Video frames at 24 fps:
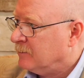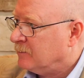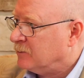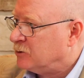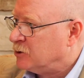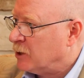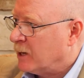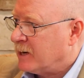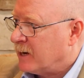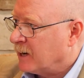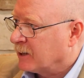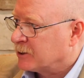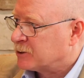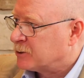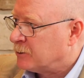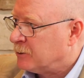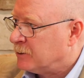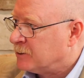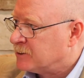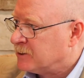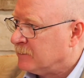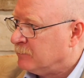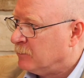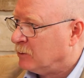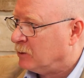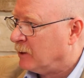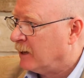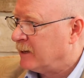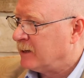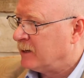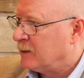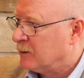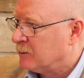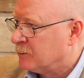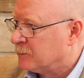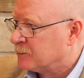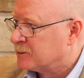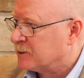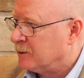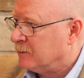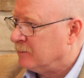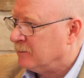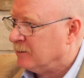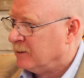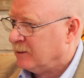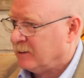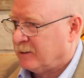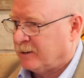Gen Xers and millennials,
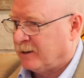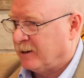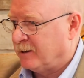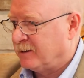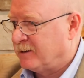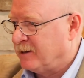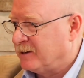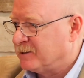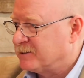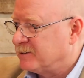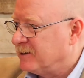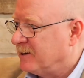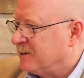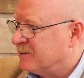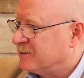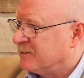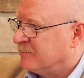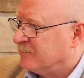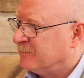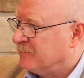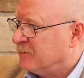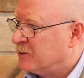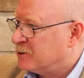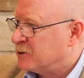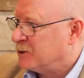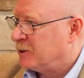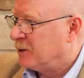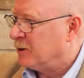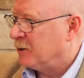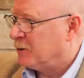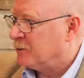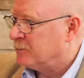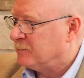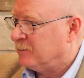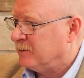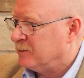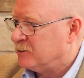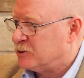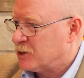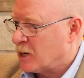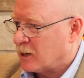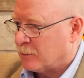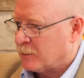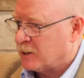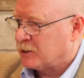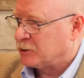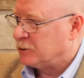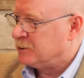and I guess as of this year, the
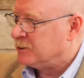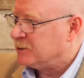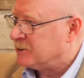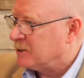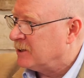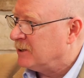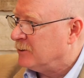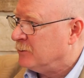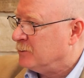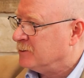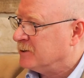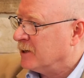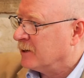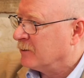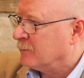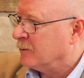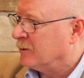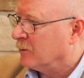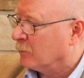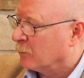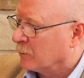Generation Z who's entering the